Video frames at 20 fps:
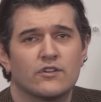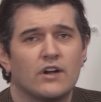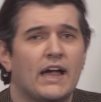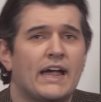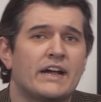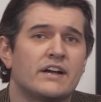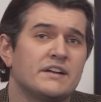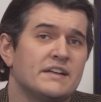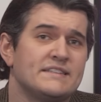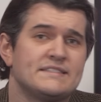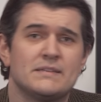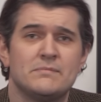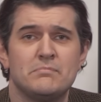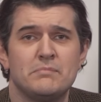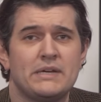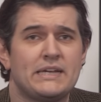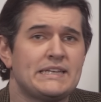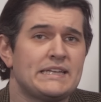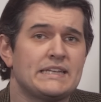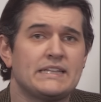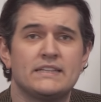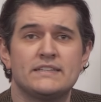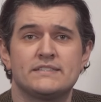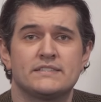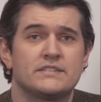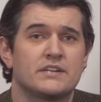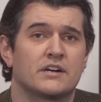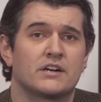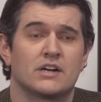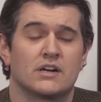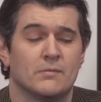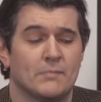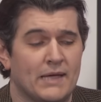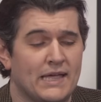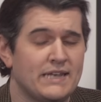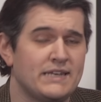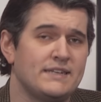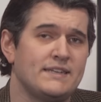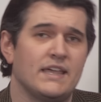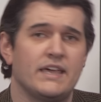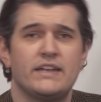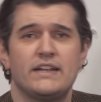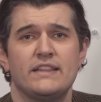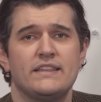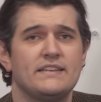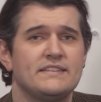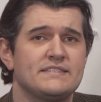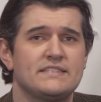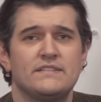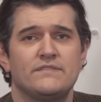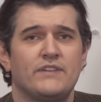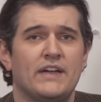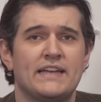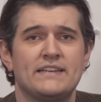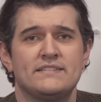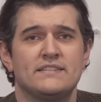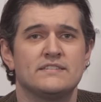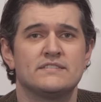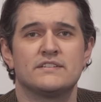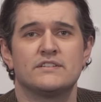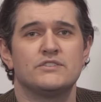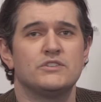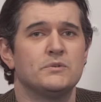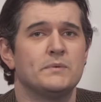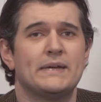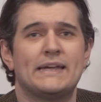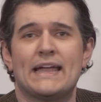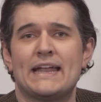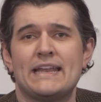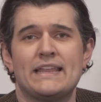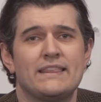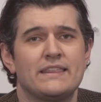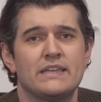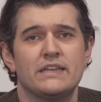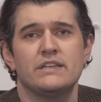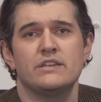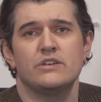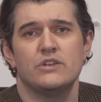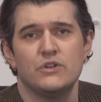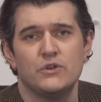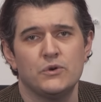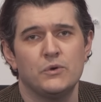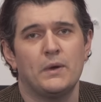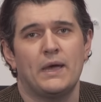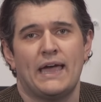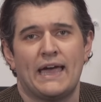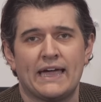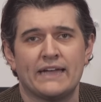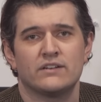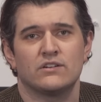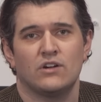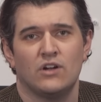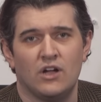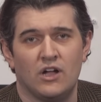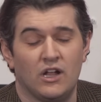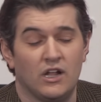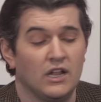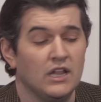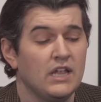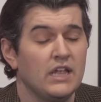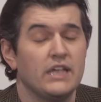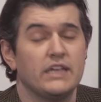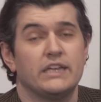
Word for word: fryer is a meaningless term, and none of these devices are doing anything new at all.